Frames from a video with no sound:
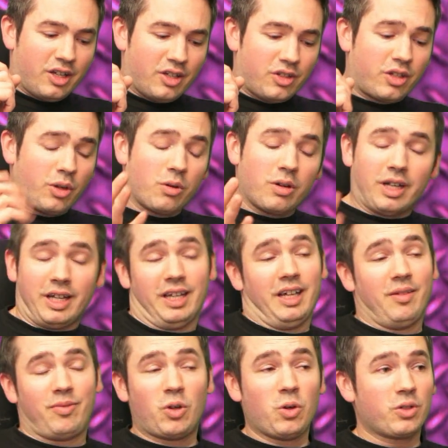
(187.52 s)
So,
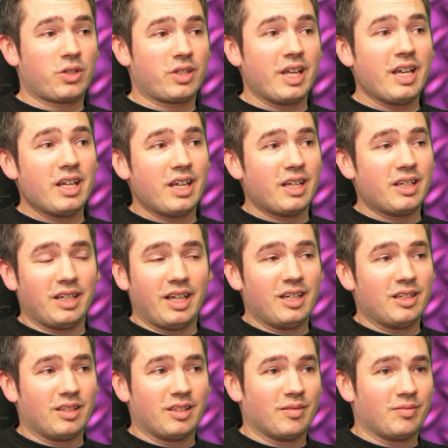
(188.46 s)
of course,
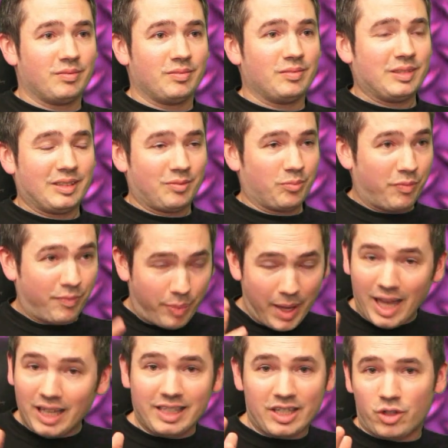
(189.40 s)
it, it
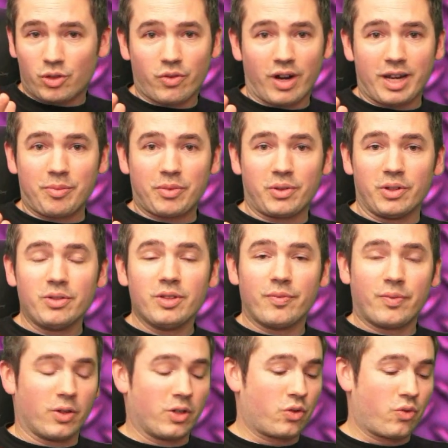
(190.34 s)
barely scraped through the
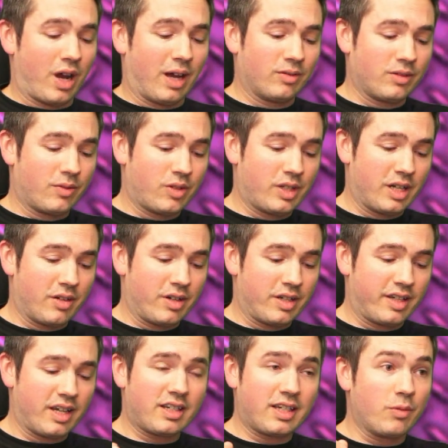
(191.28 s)
first round of
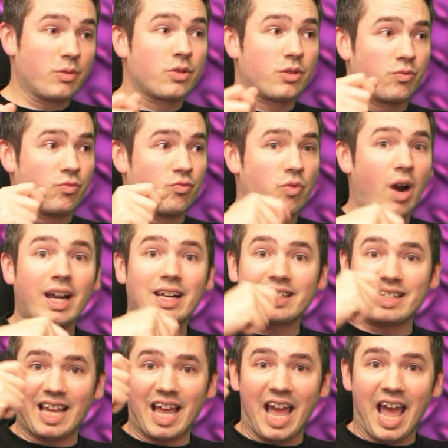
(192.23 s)
Series 6. It was
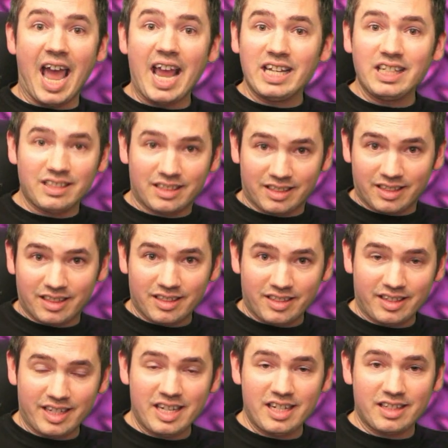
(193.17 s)
ranked 8,
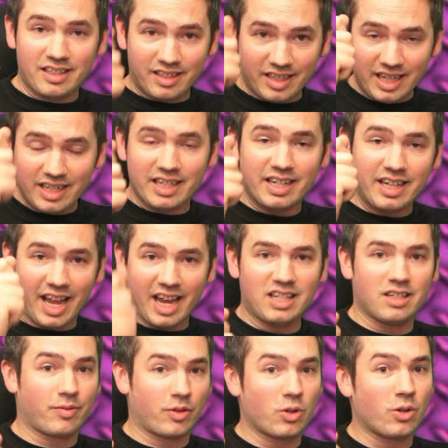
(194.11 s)
seed, seeded
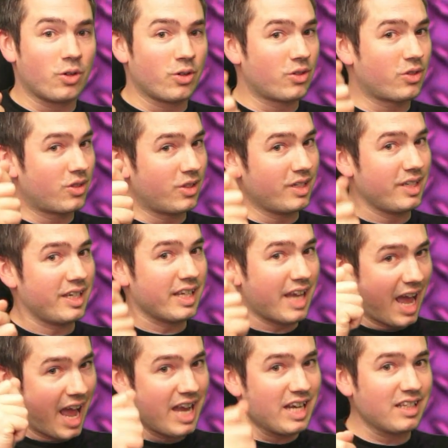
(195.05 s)
8. Of course, the
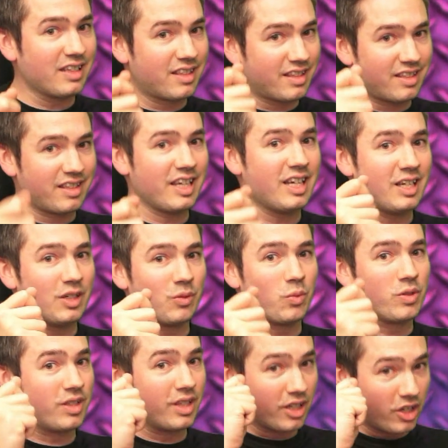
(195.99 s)
8th seed
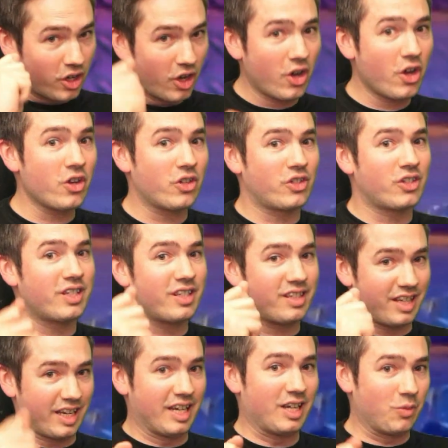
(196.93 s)
was the cursed
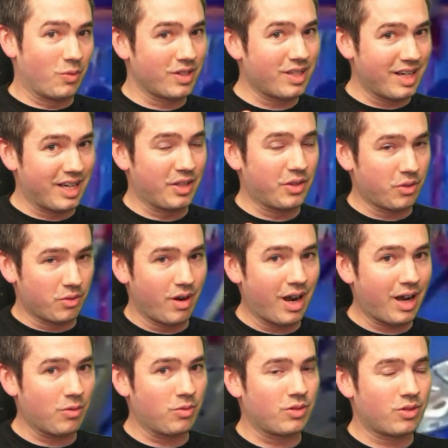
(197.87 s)
seed, wasn't it,
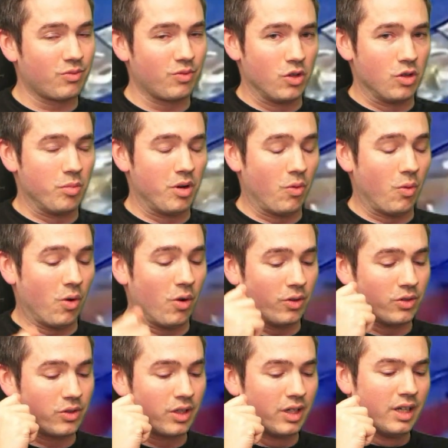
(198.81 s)
throughout Robot
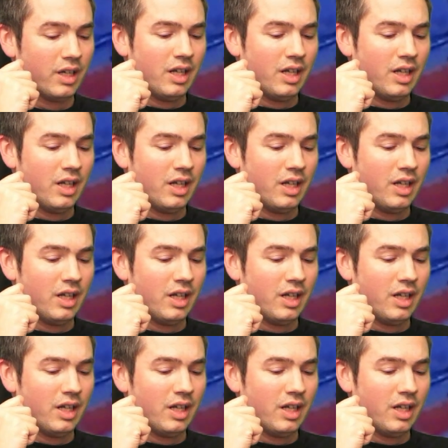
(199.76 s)
Wars.